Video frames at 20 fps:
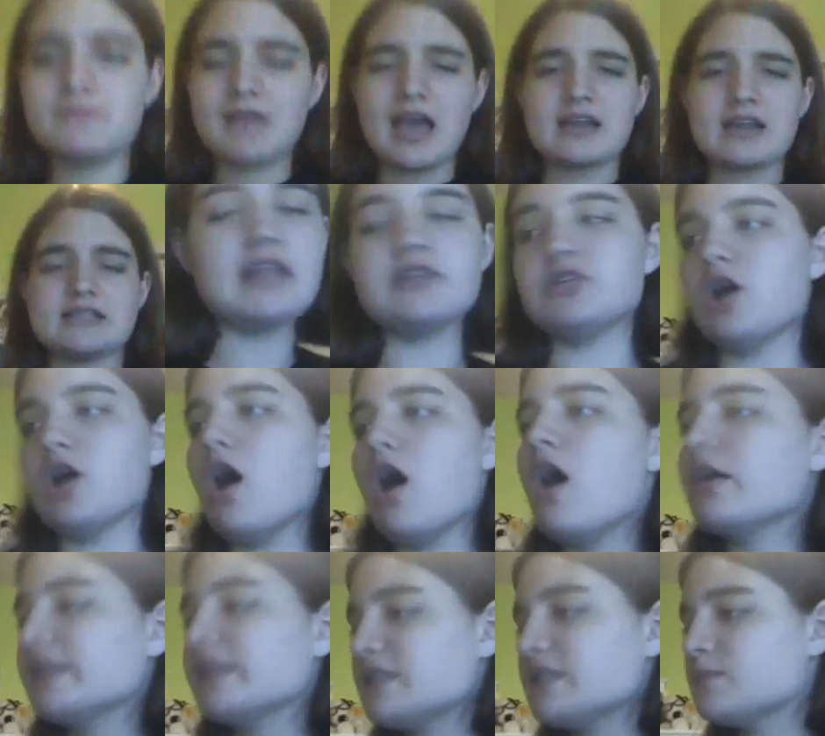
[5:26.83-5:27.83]
got a
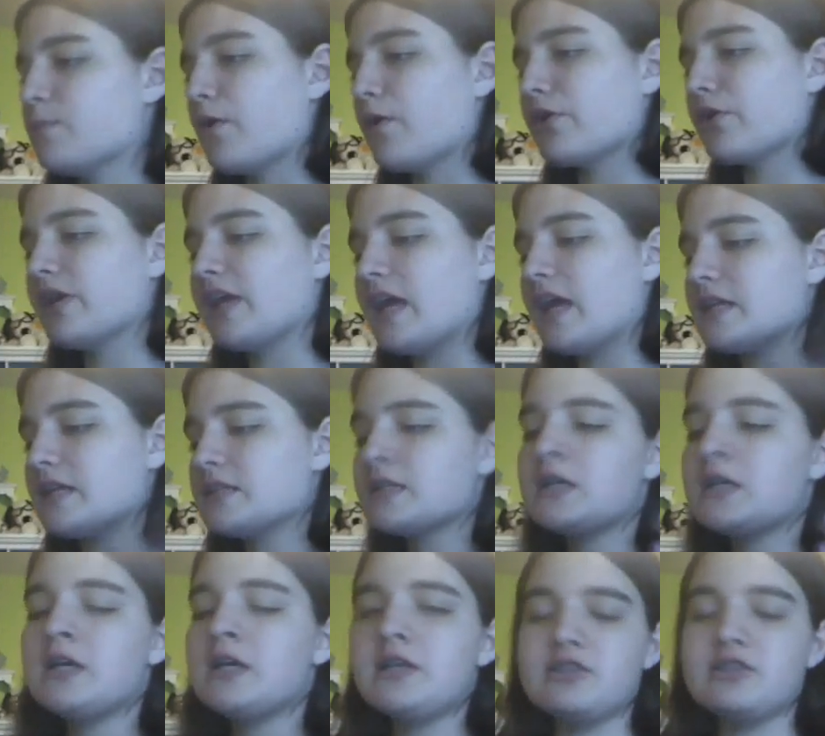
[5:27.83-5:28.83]
dog that's barking at
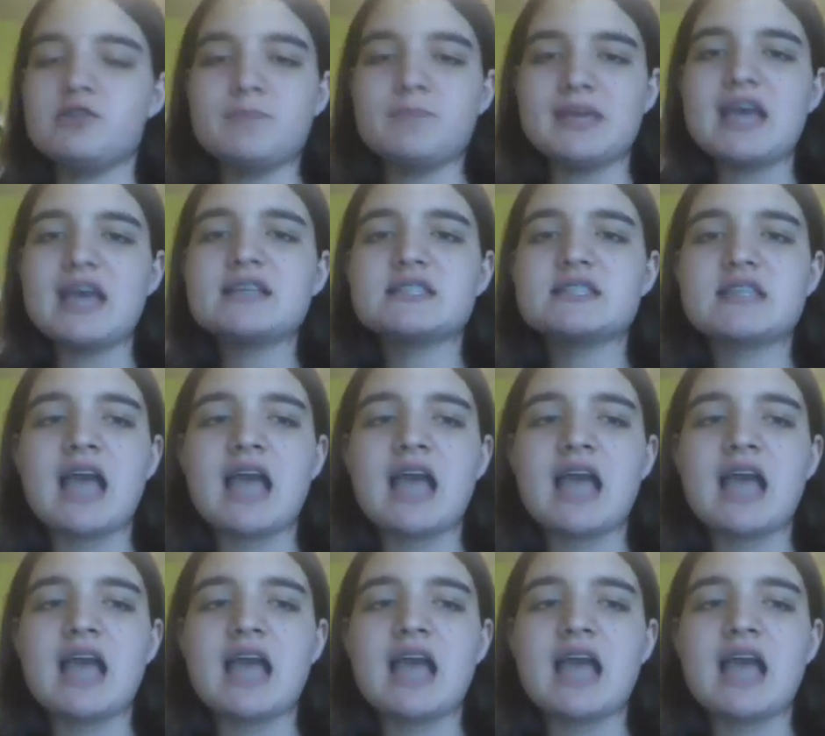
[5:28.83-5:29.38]
UPS